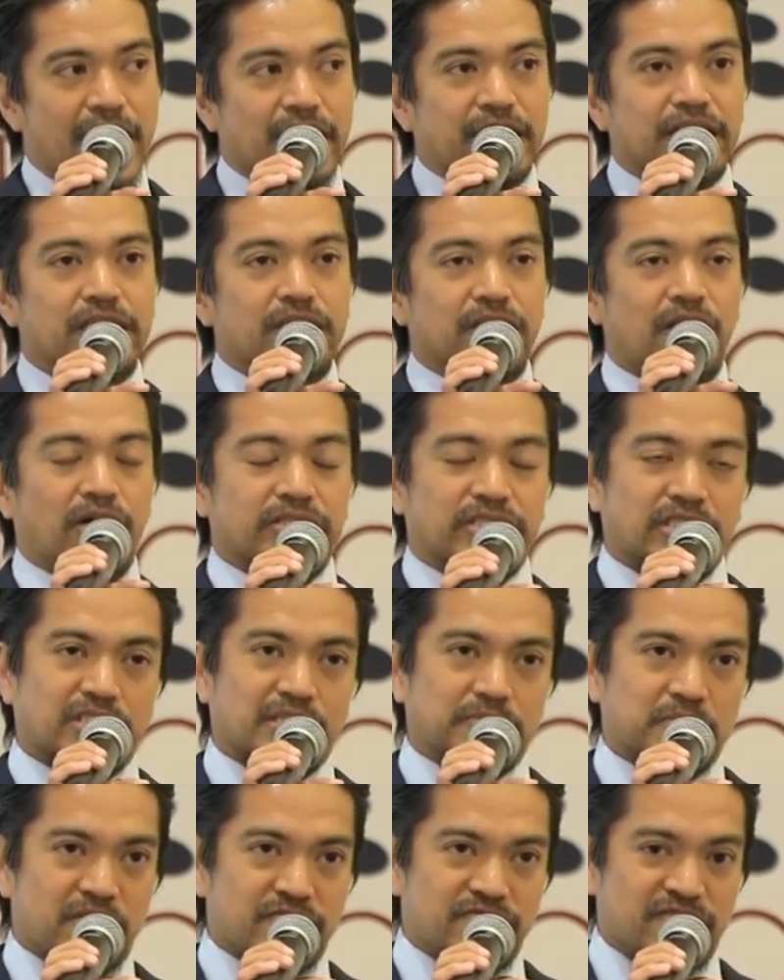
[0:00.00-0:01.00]
any losses
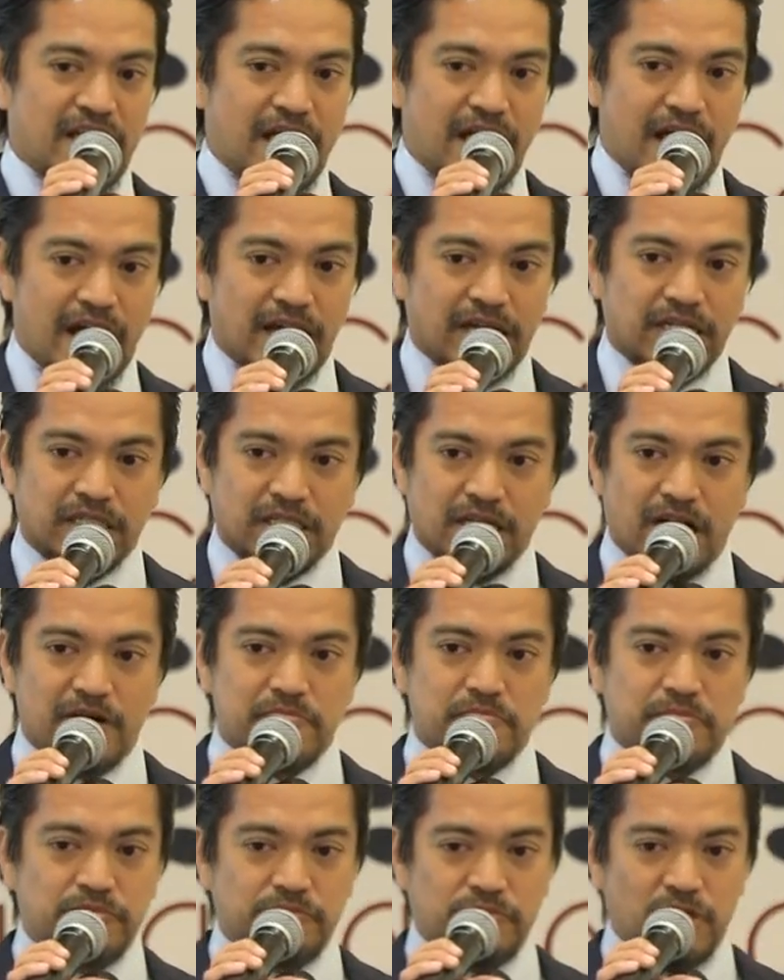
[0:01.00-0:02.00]
above that, uh,
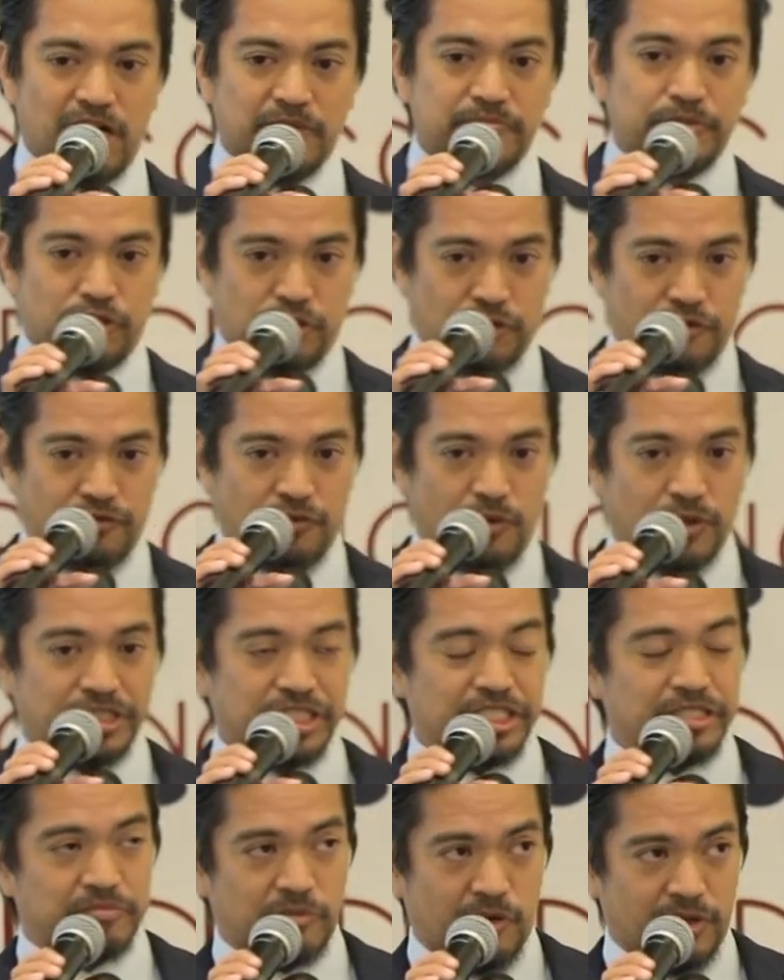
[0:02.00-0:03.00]
up to
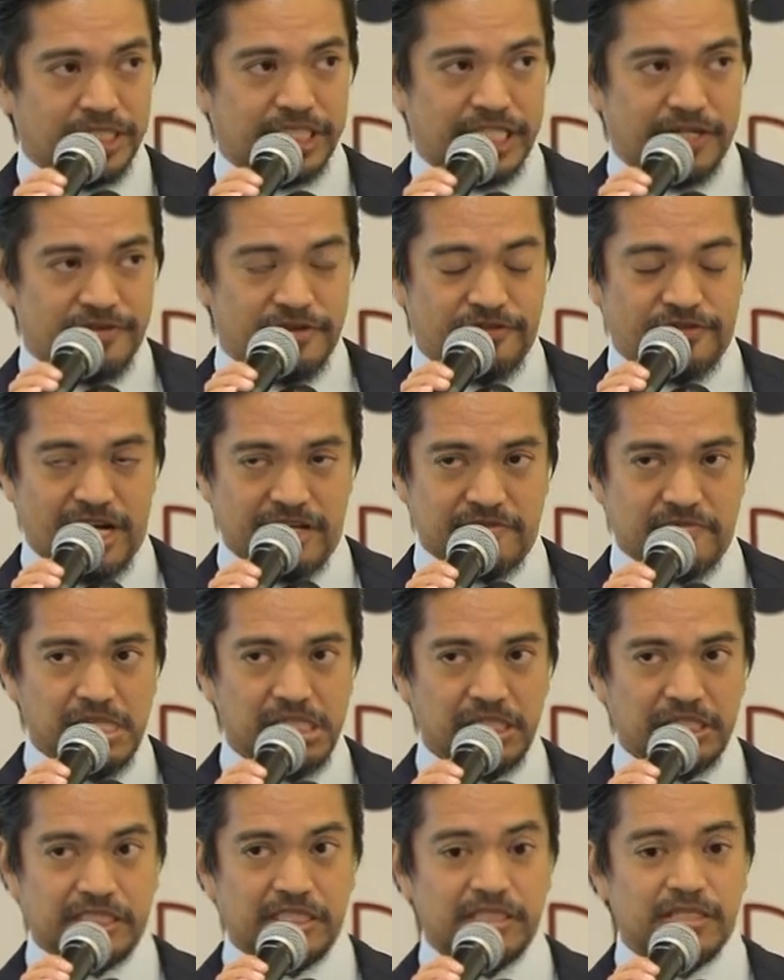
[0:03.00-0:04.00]
14.75
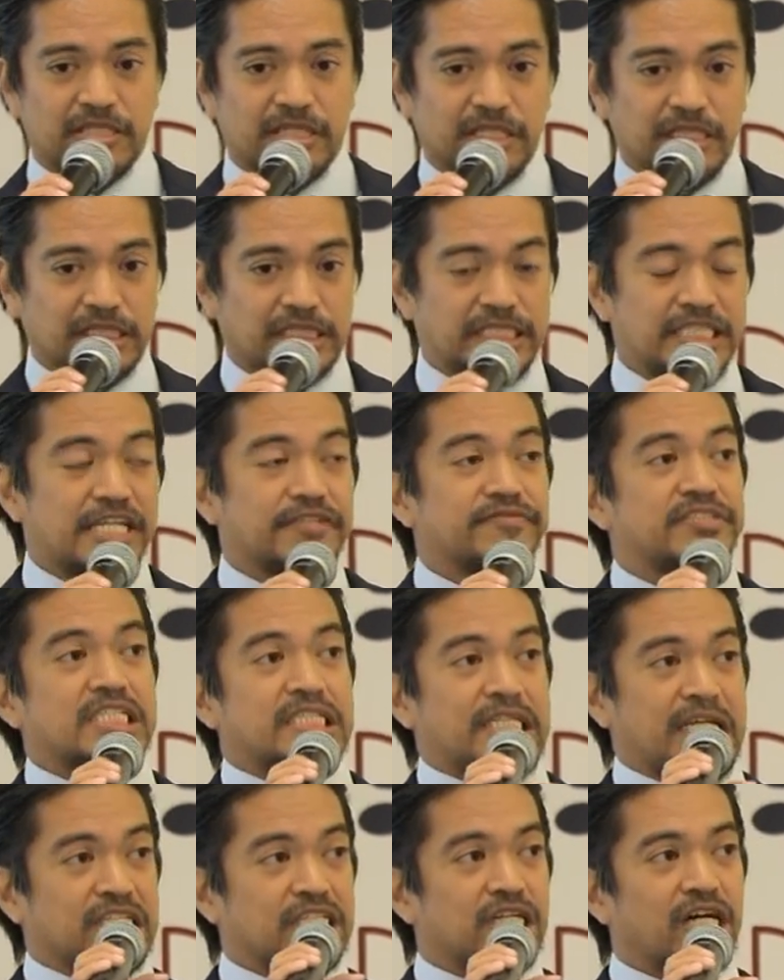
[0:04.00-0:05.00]
million, DFC
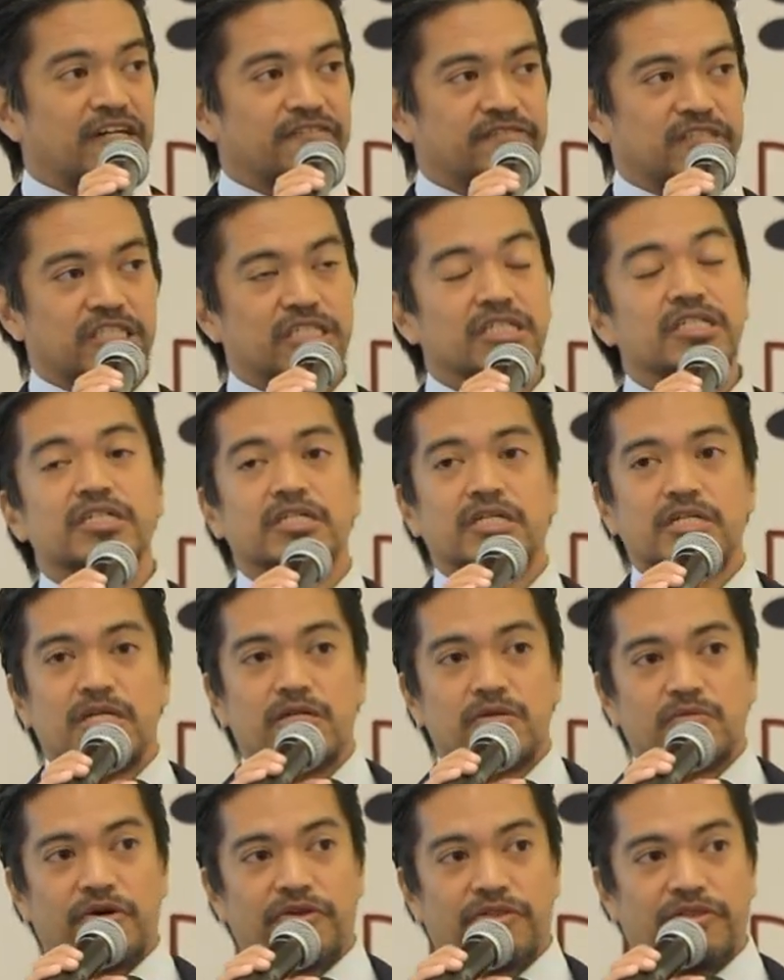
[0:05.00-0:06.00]
can cover
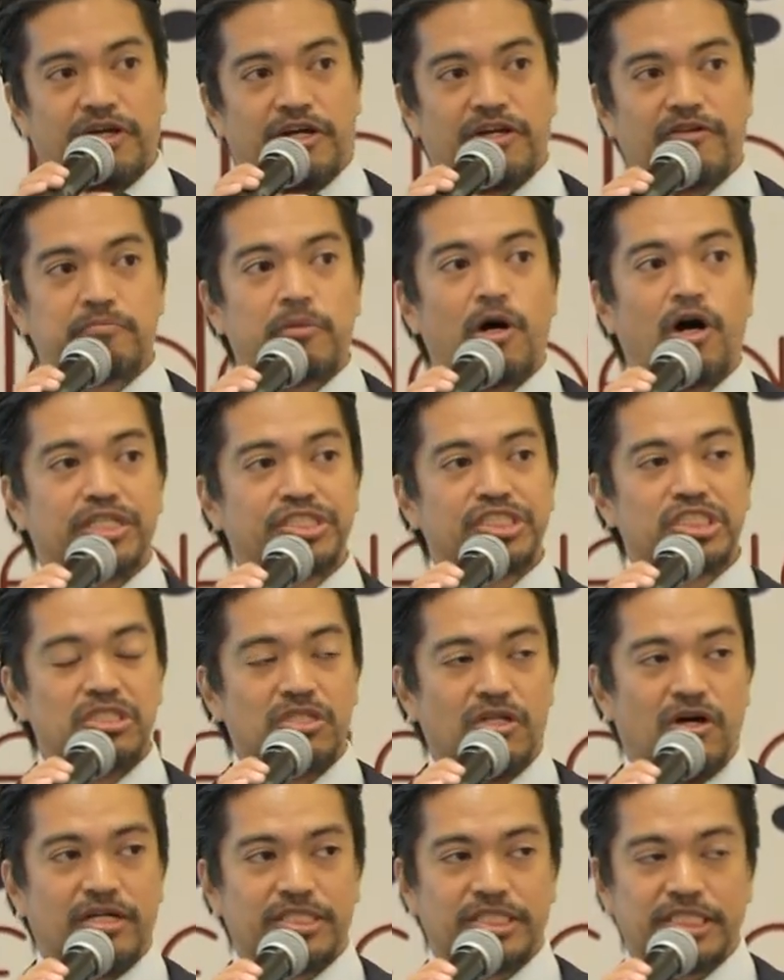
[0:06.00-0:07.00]
with their partial
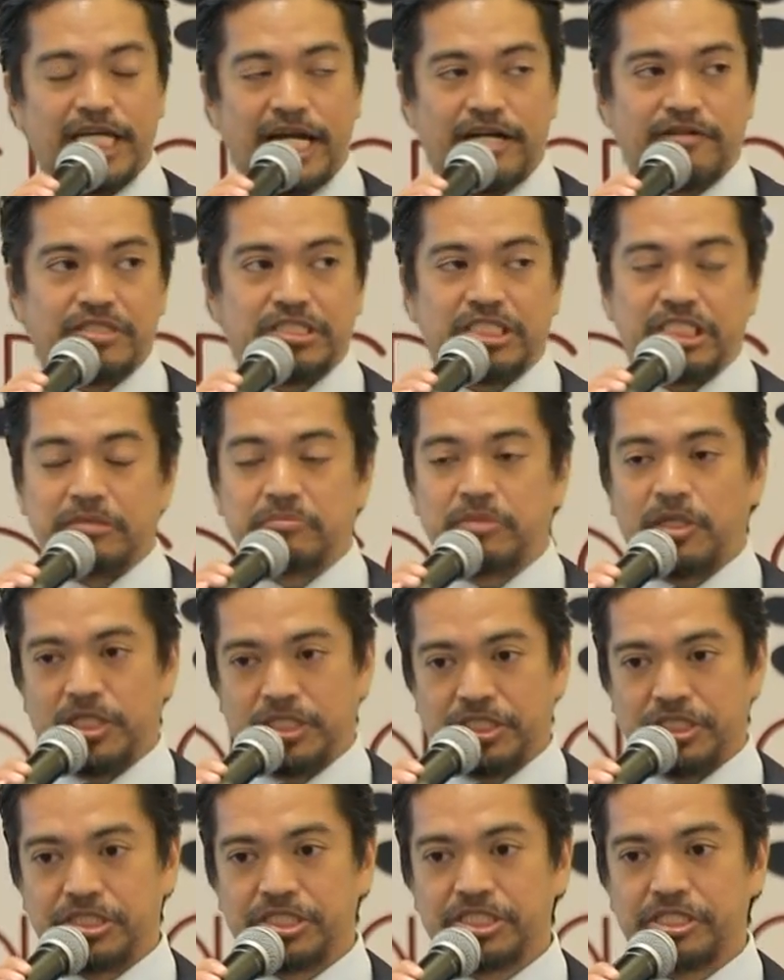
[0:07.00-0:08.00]
loss guarantee
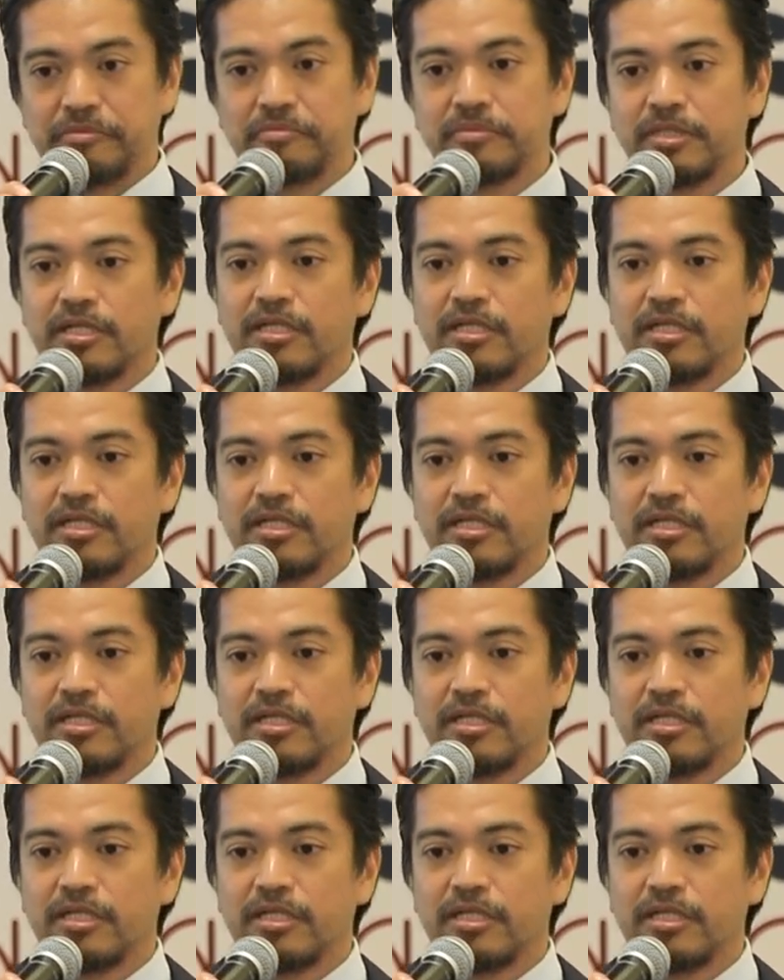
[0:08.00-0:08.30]
partnership.